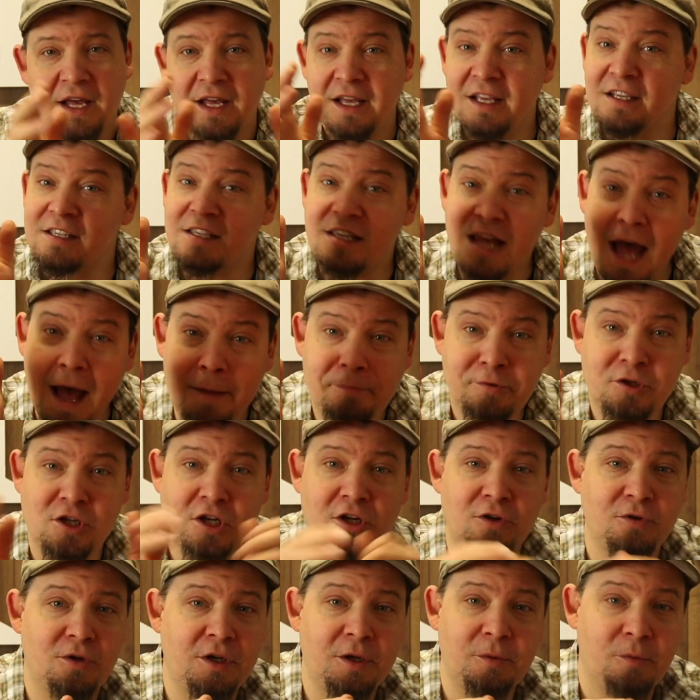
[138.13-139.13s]
is
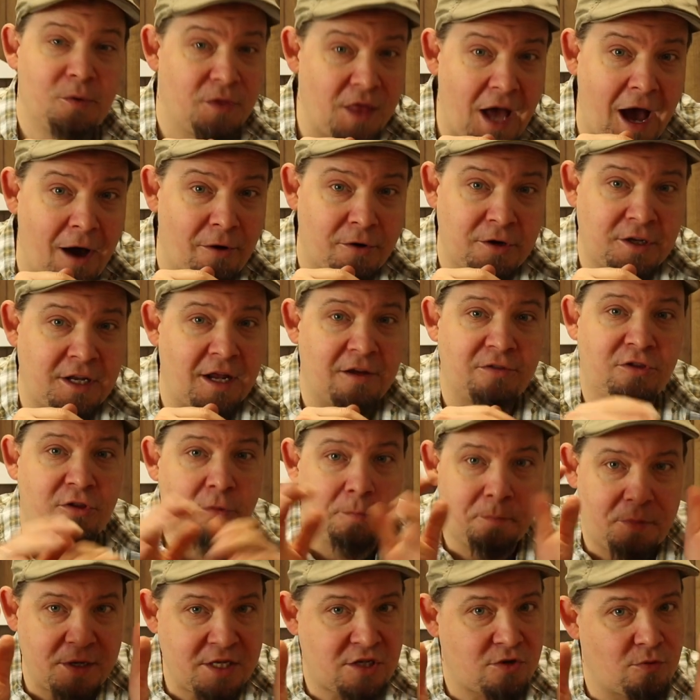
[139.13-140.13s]
absolutely without a doubt the
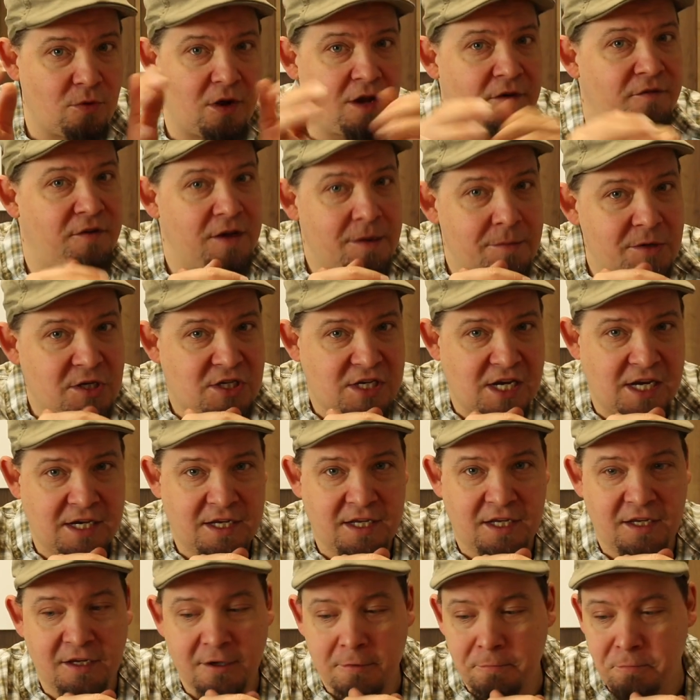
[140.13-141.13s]
best way of
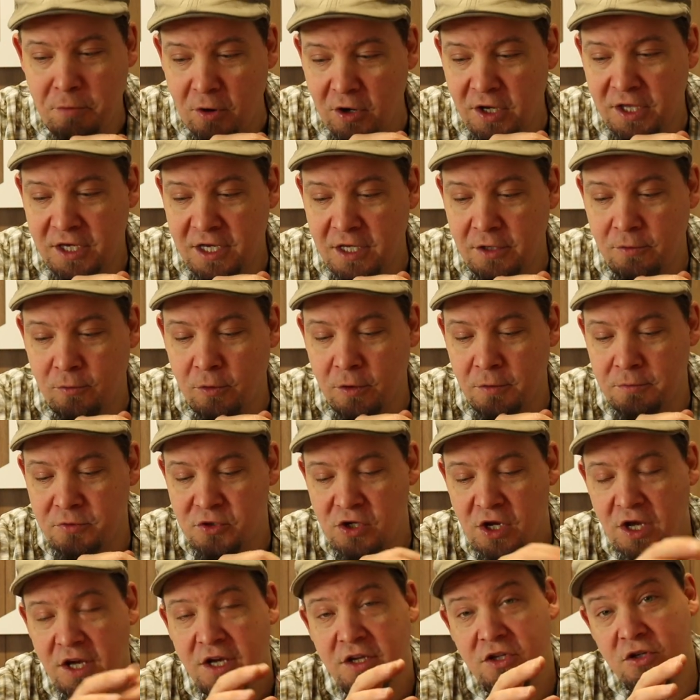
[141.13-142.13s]
imitating polychaete worms.